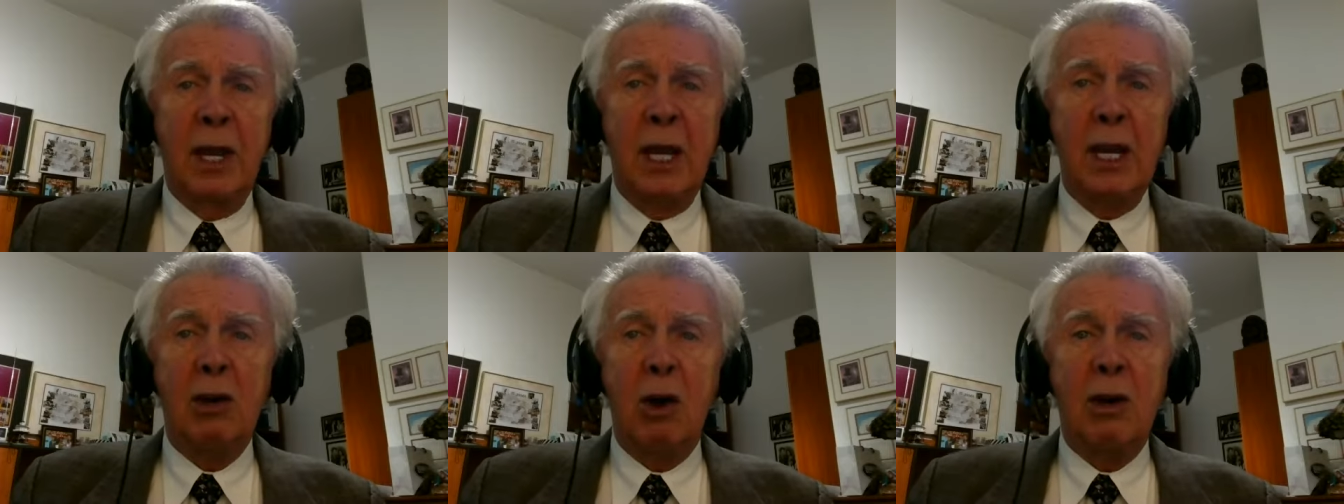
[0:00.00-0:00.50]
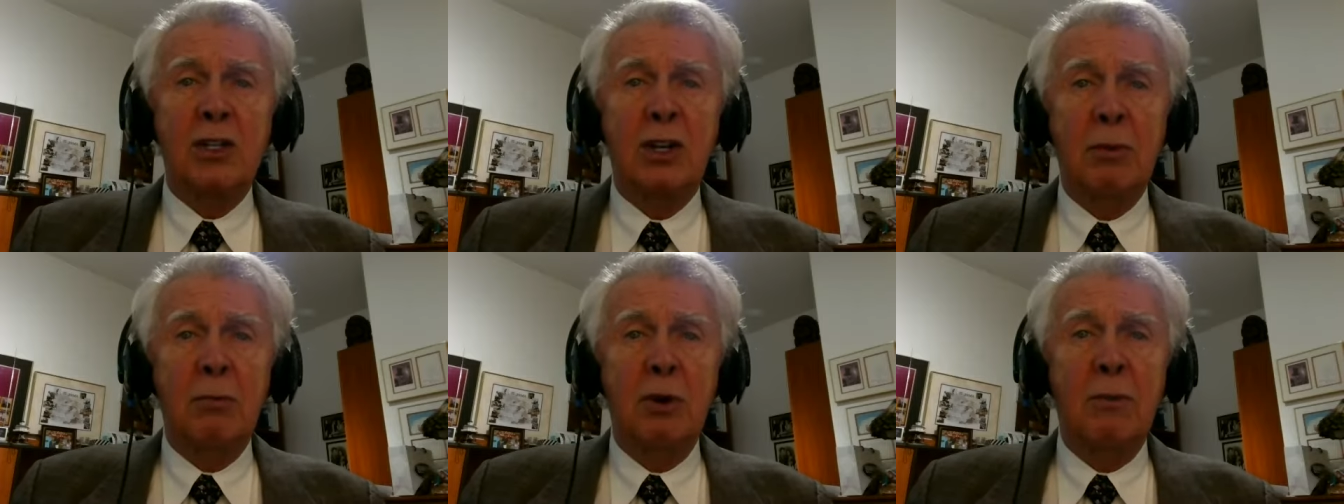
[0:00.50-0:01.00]
he
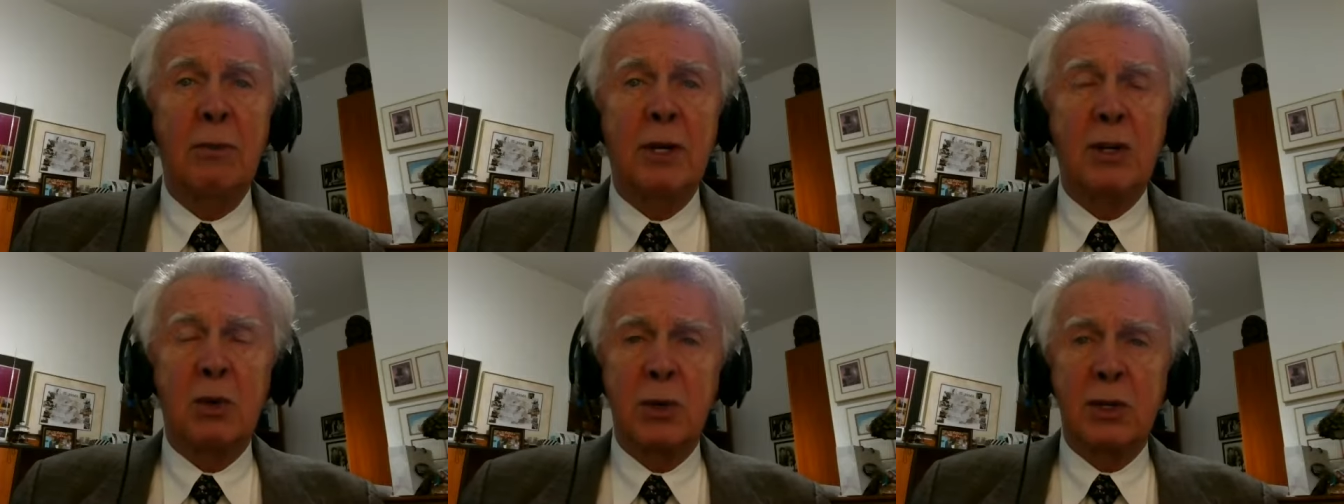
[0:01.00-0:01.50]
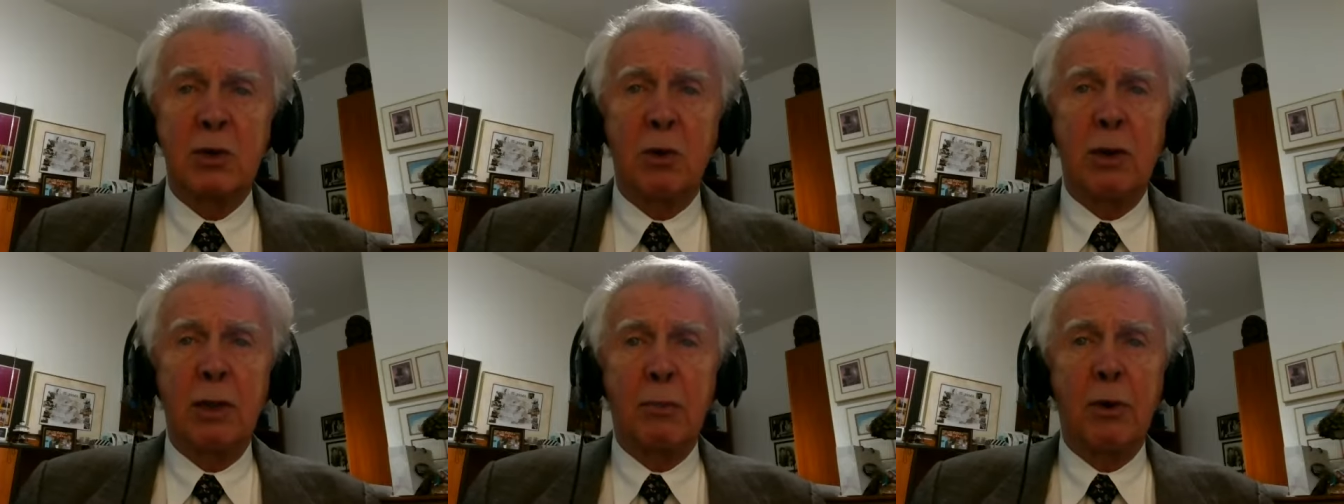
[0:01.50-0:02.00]
launched a movement to
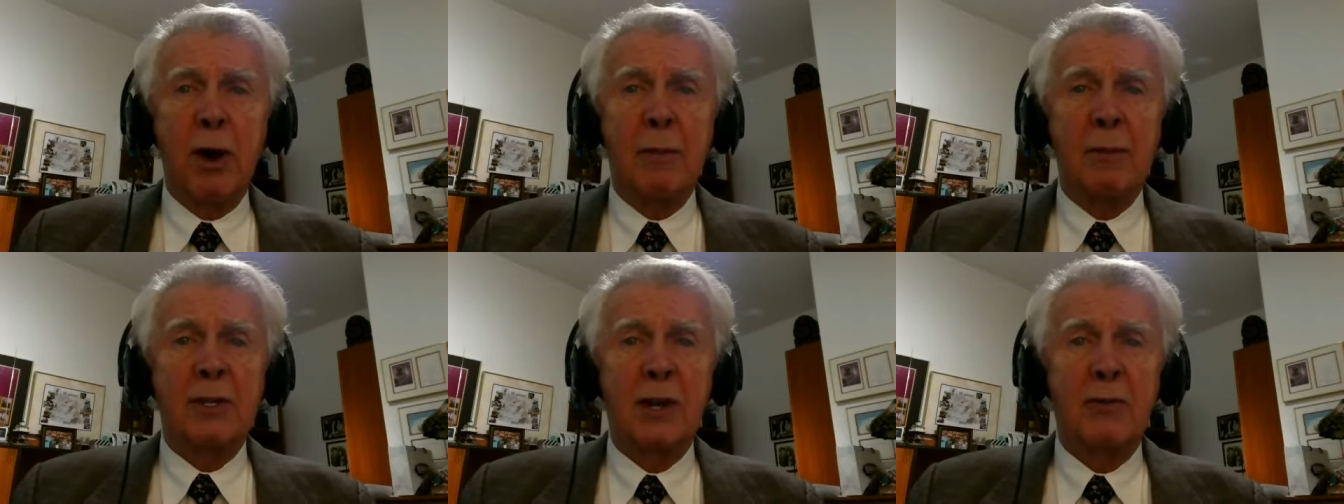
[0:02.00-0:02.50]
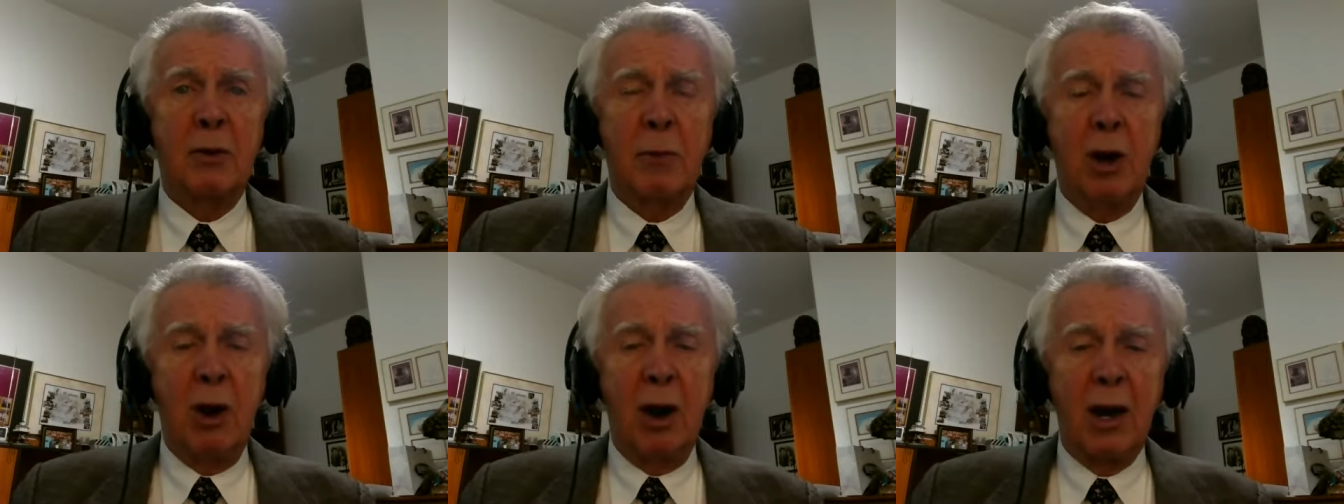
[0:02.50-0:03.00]
restore the promise of
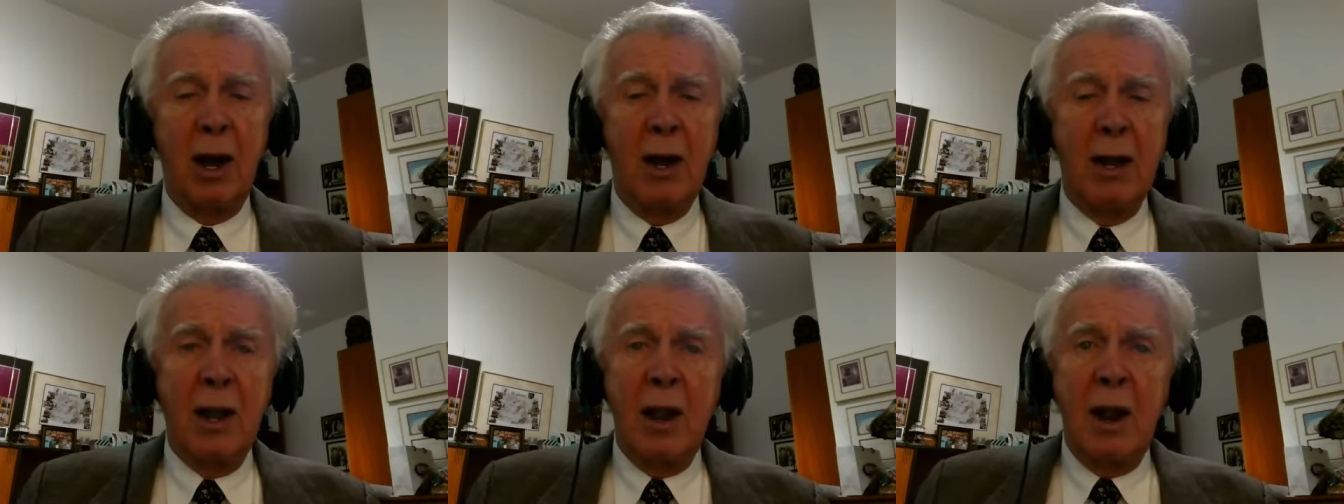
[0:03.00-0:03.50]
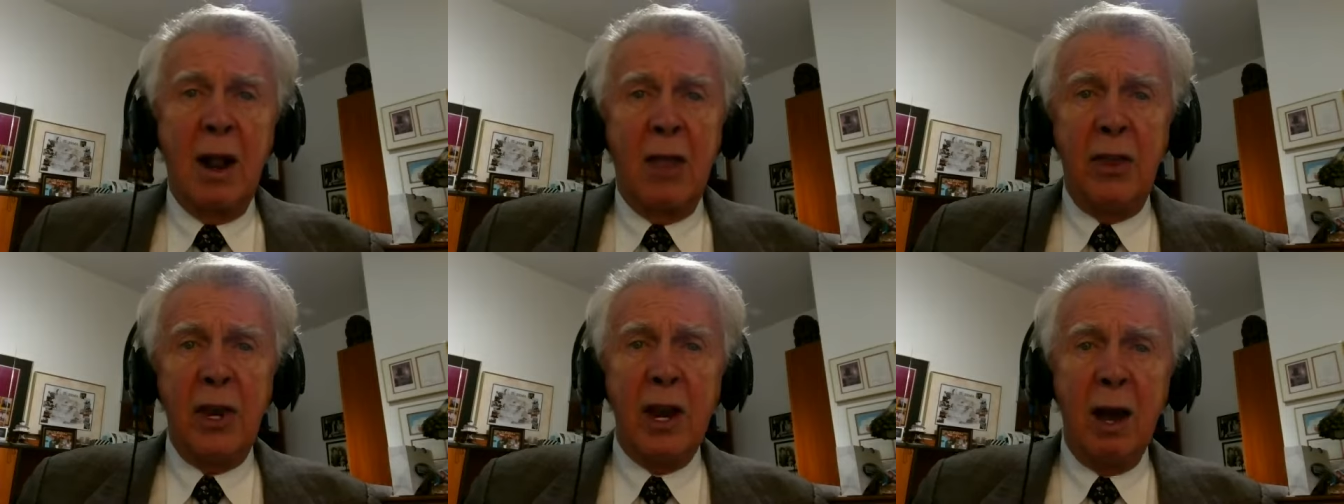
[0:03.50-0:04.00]
America,
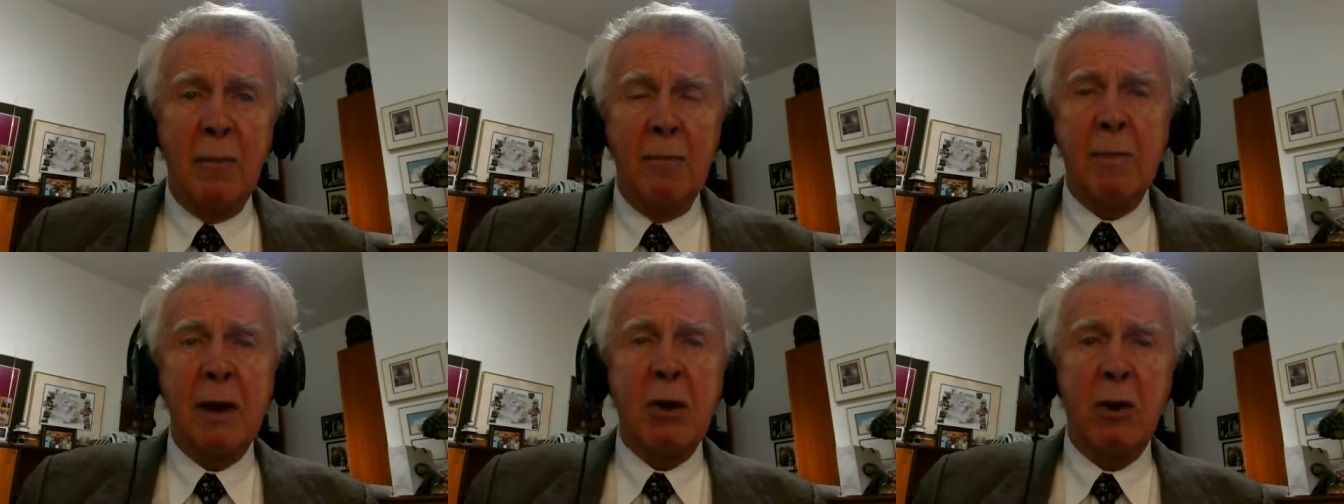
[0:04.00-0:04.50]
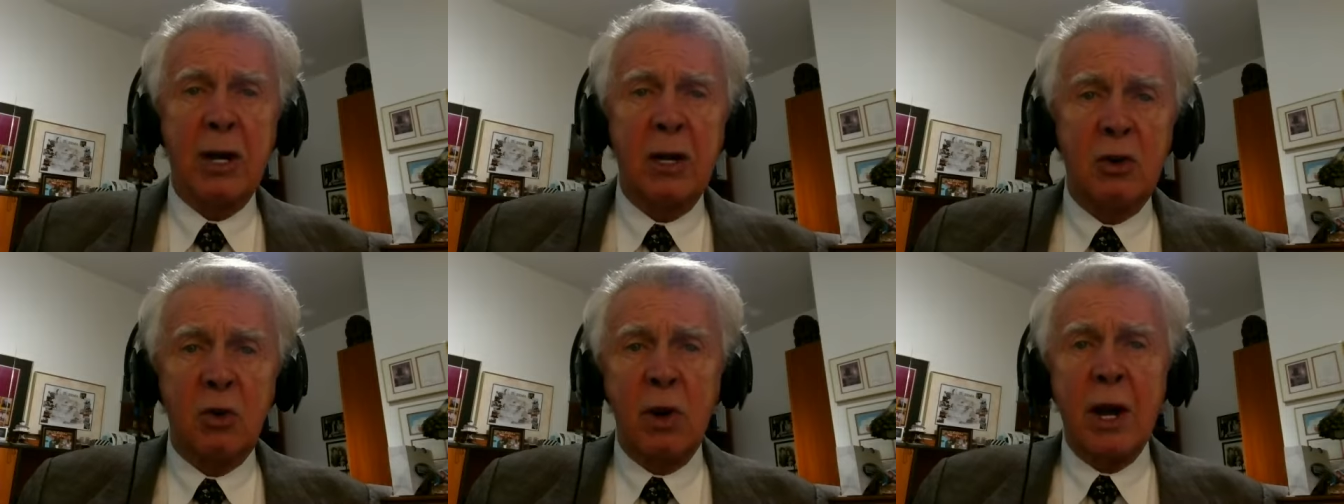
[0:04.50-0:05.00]
the
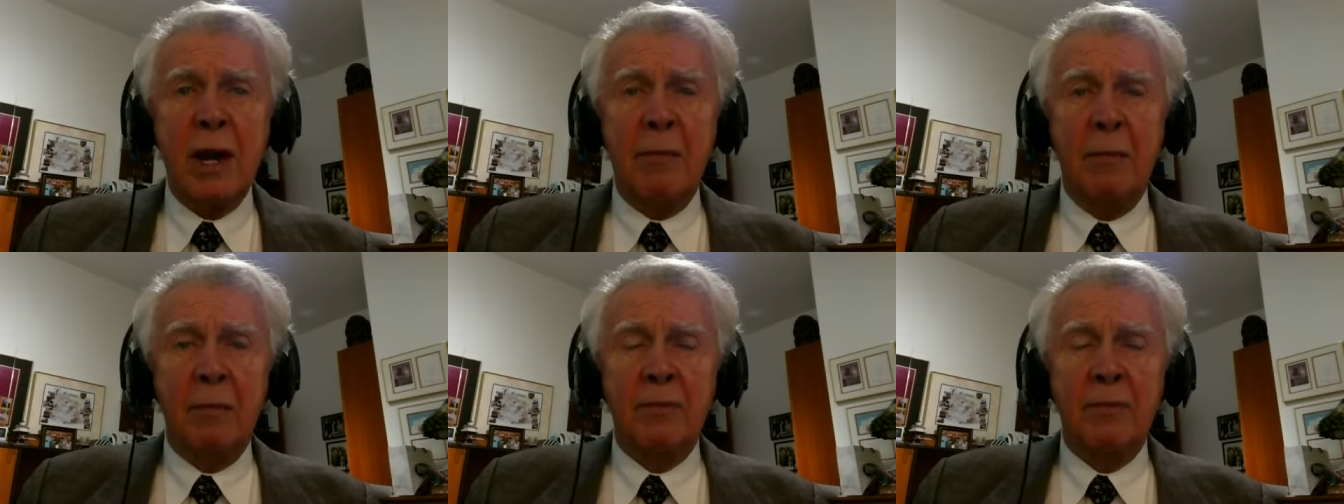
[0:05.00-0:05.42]
American dream.